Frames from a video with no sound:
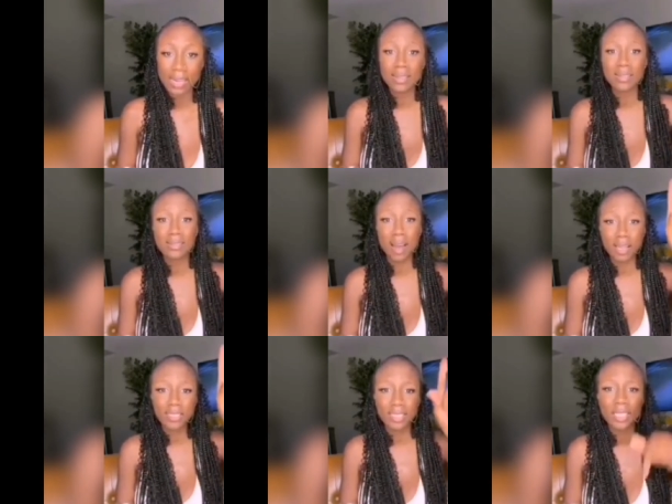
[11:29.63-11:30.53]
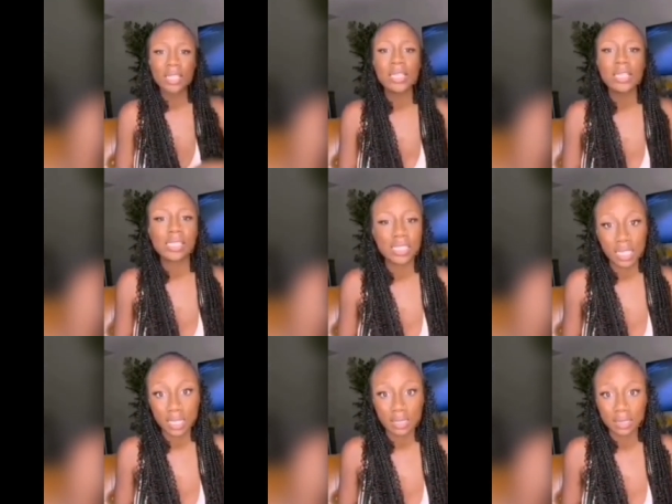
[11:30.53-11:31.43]
And God is
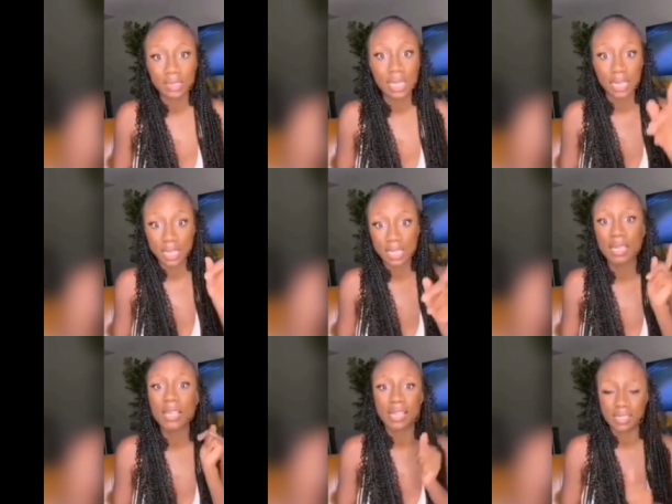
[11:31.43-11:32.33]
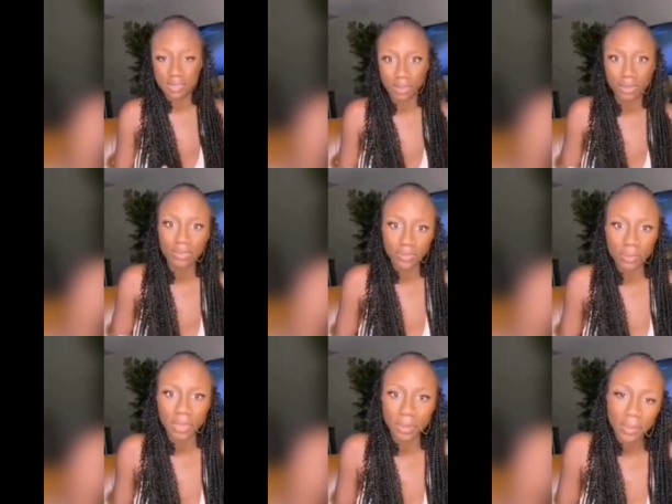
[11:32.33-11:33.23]
saying that he has stolen
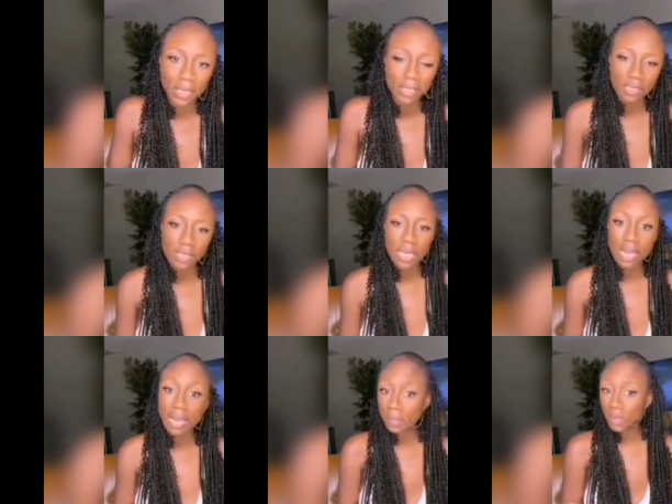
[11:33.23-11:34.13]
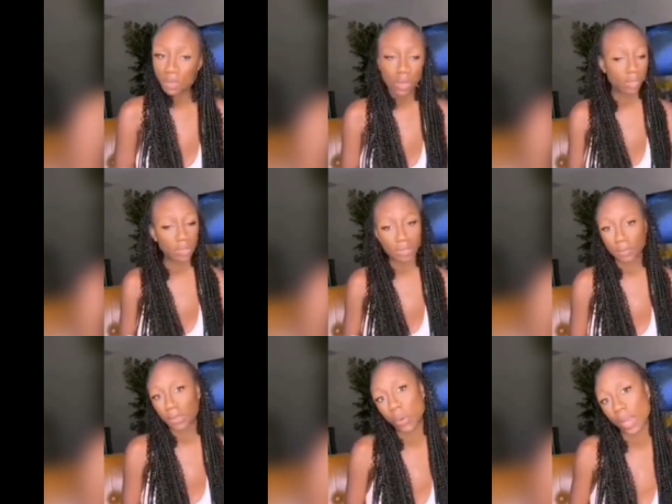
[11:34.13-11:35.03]
from me and my girls. And I'm no longer
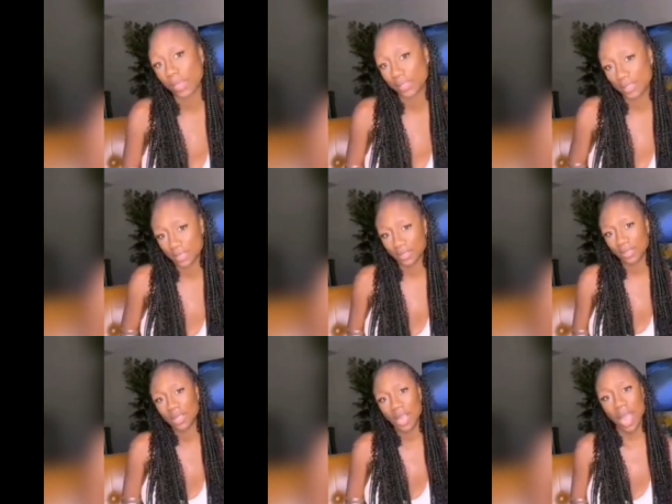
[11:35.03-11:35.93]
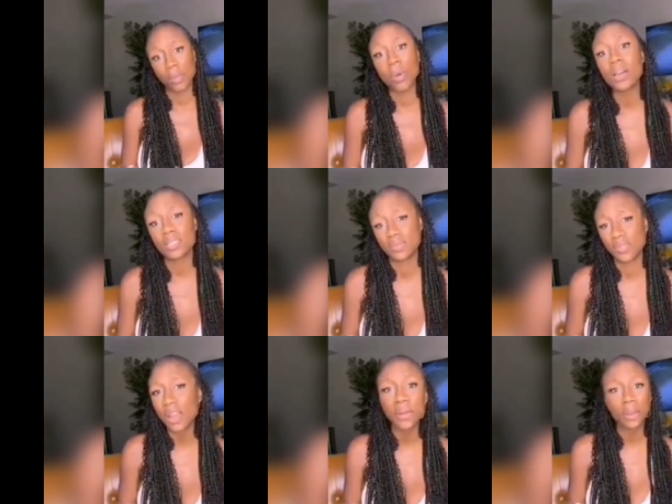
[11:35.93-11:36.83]
going to be quiet. I was
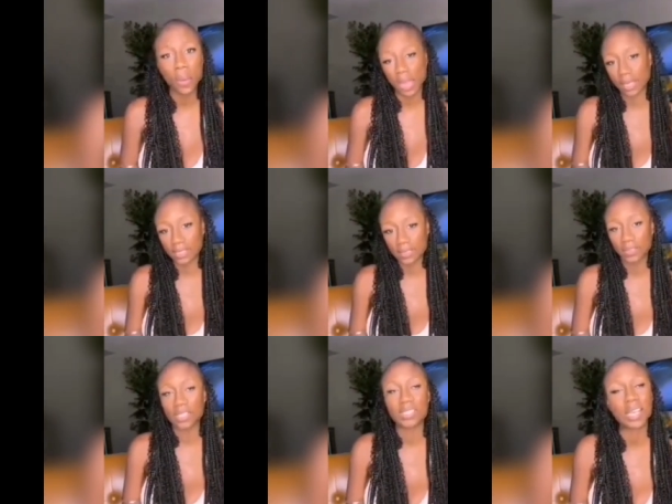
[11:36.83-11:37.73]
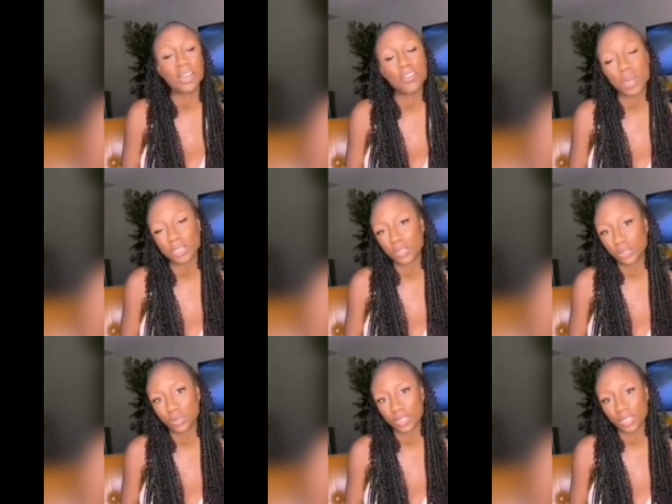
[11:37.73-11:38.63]
very quiet for the sake of my
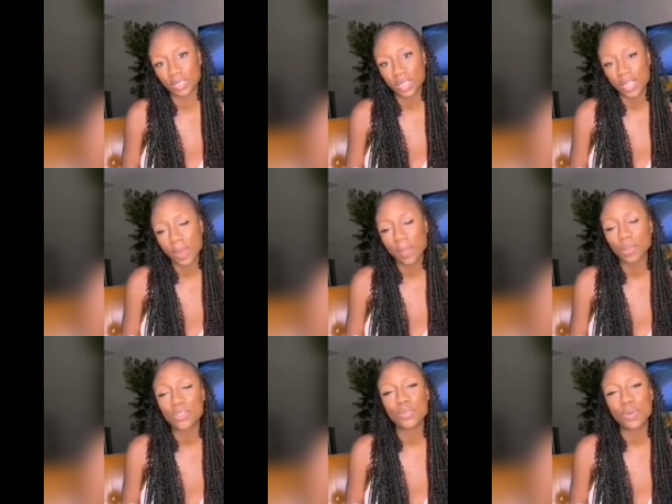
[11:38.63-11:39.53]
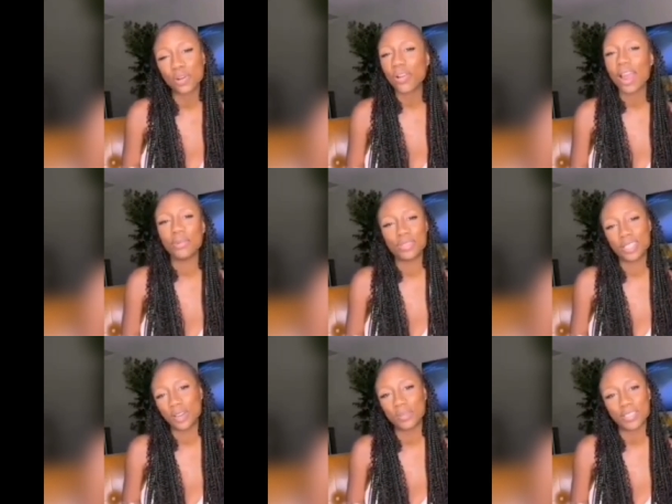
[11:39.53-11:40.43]
children. But tomorrow I will
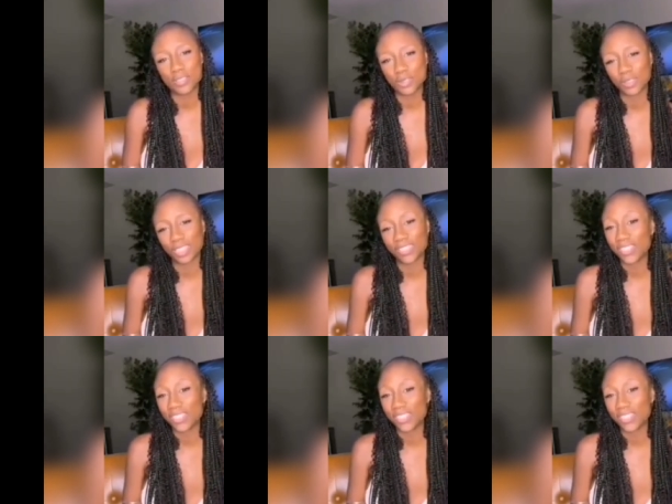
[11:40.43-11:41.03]
tell my story.